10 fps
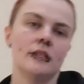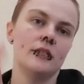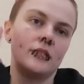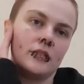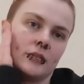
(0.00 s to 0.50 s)

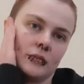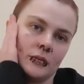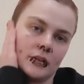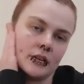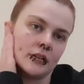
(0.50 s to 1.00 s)
So
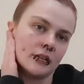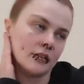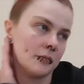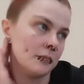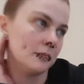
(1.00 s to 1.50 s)

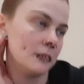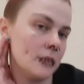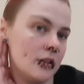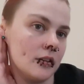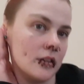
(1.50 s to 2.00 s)
I'm
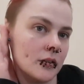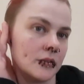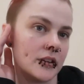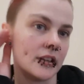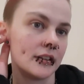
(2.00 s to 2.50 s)
in the
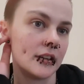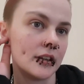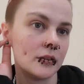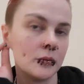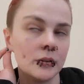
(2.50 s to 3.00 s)
hotel
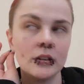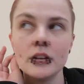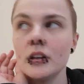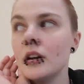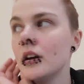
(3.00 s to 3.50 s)
now.
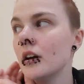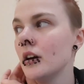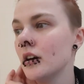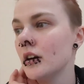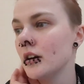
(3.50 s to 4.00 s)

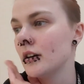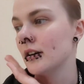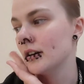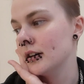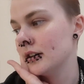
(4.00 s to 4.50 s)

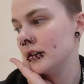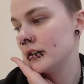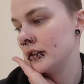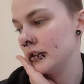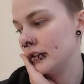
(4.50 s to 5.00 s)

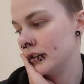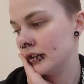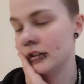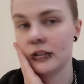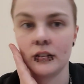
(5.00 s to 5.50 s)
I did
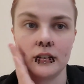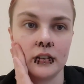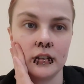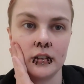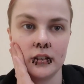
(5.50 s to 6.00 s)
not
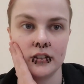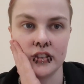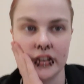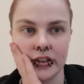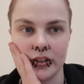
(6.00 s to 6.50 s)

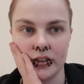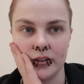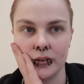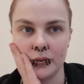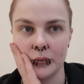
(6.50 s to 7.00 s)
check
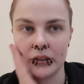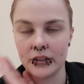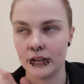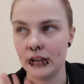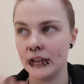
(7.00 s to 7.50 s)
in when
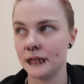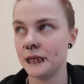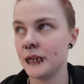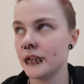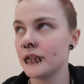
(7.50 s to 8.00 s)
I
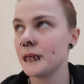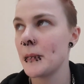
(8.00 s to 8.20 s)
left